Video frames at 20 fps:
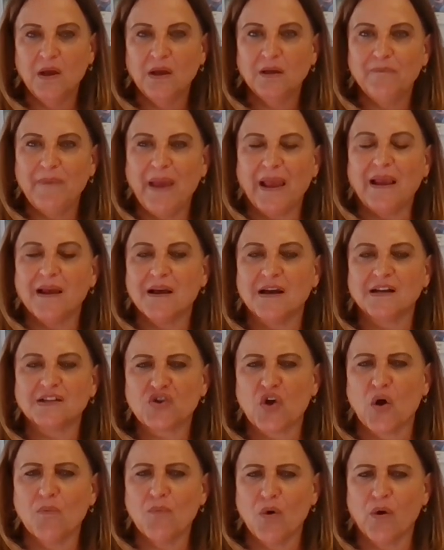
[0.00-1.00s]
making us
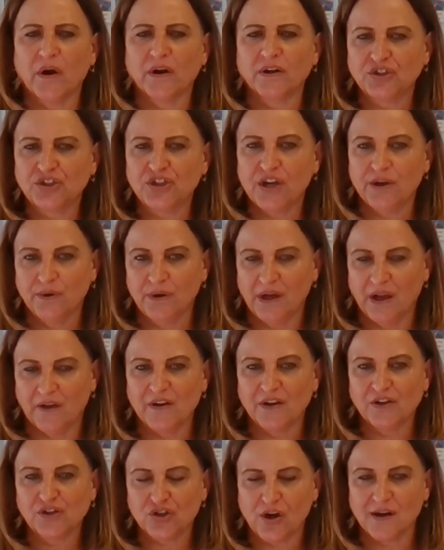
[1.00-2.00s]
go more intuitive
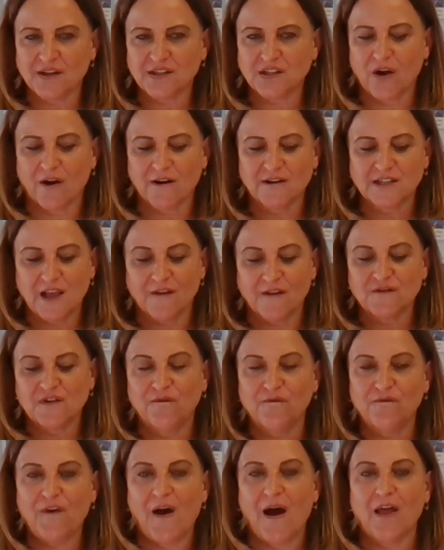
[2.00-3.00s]
and trust ourselves and
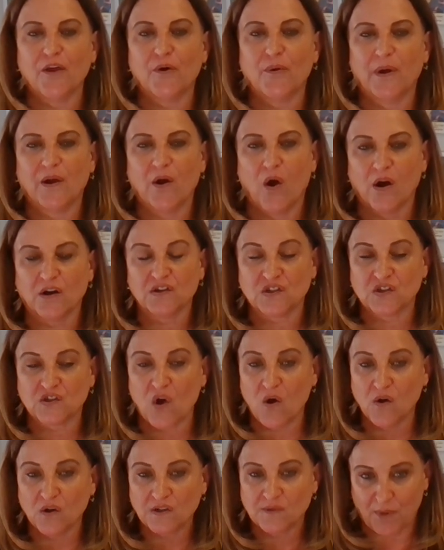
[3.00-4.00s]
following our
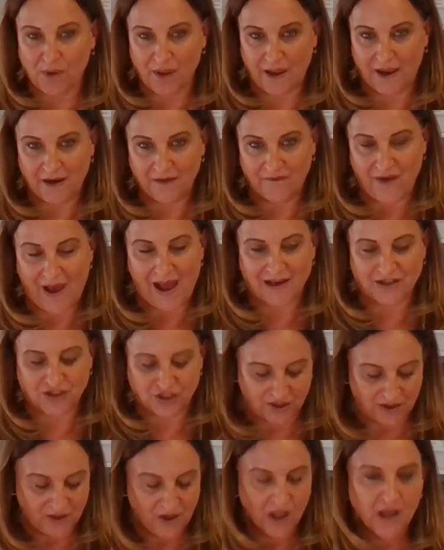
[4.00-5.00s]
soul's plan of
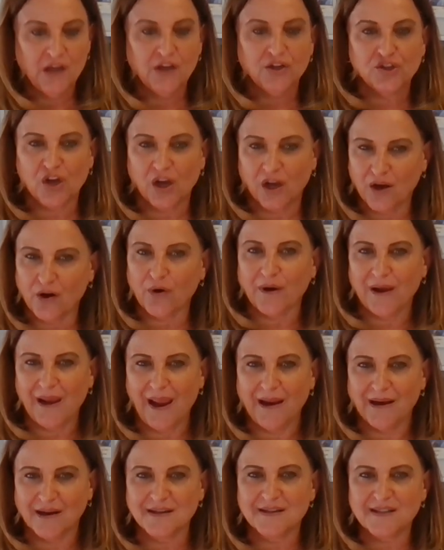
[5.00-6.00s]
action to
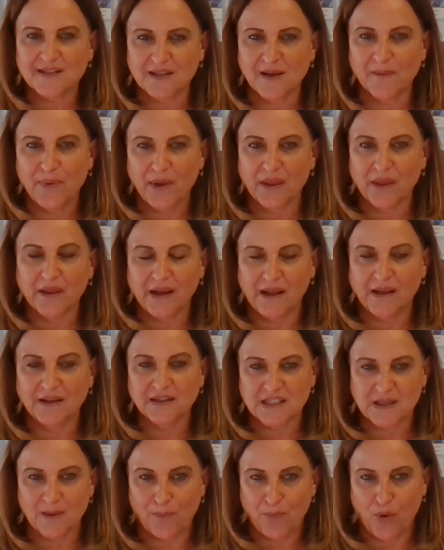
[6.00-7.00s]
create a stability and
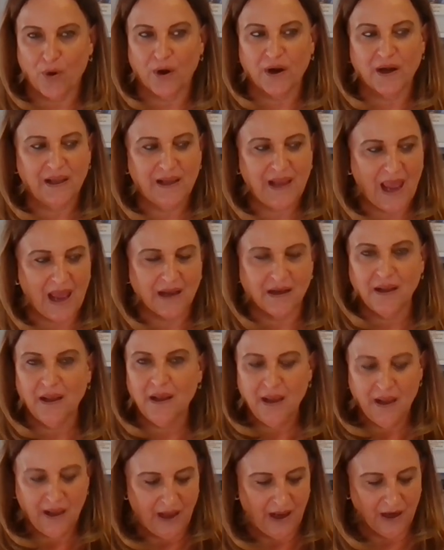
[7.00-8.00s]
support, again,
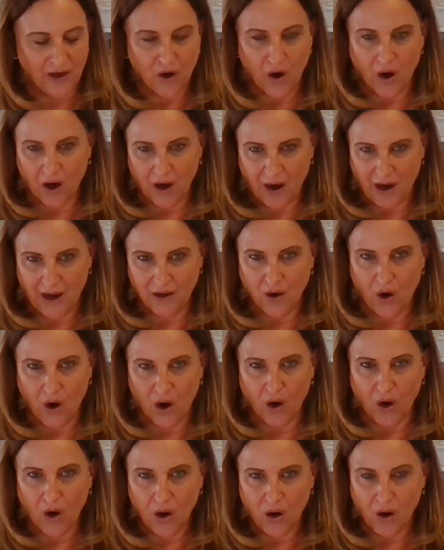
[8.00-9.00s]
in
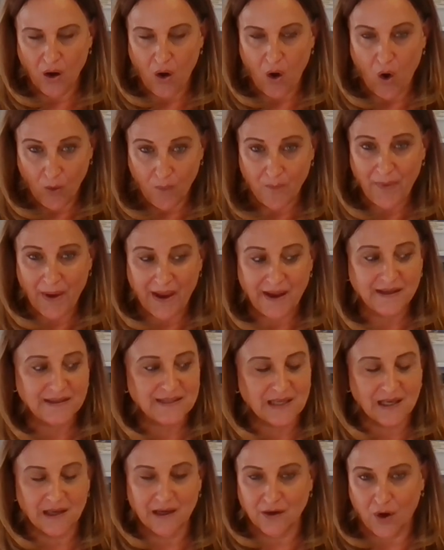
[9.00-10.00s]
our home
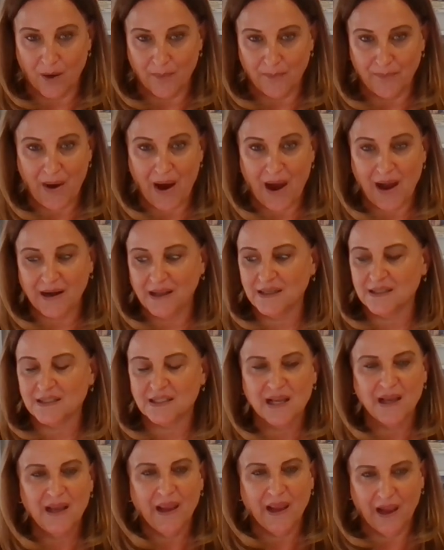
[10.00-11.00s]
base, in our bodies,
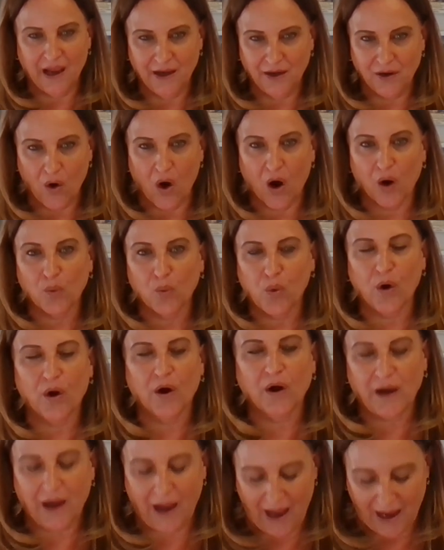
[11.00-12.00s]
in our
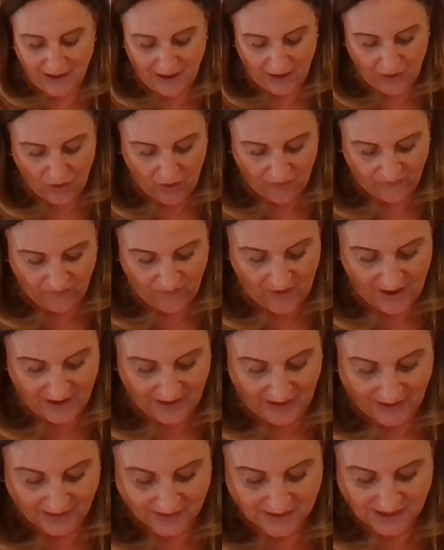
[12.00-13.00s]
work, and in our
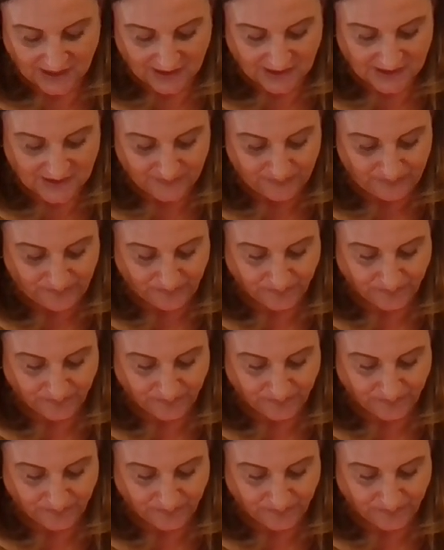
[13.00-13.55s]
finances.